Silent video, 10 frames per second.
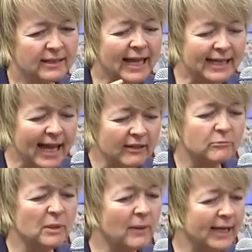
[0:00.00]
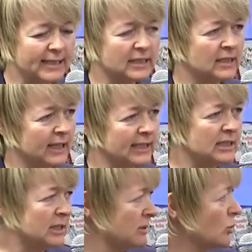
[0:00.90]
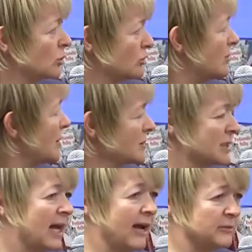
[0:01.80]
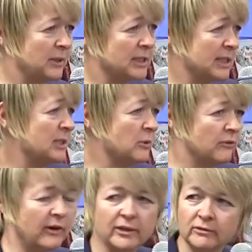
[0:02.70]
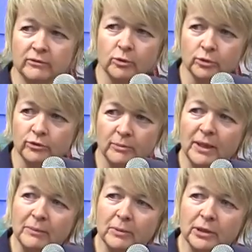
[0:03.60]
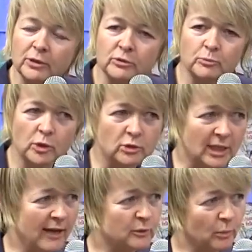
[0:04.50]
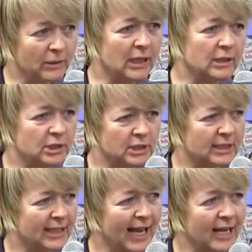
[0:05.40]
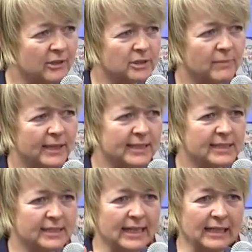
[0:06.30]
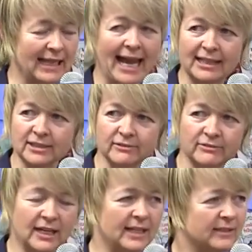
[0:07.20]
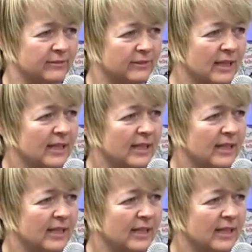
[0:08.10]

they gave me my insight into ordinary people's lives because these were very ordinary people who, whose lives were plunged into chaos by this single act of kind of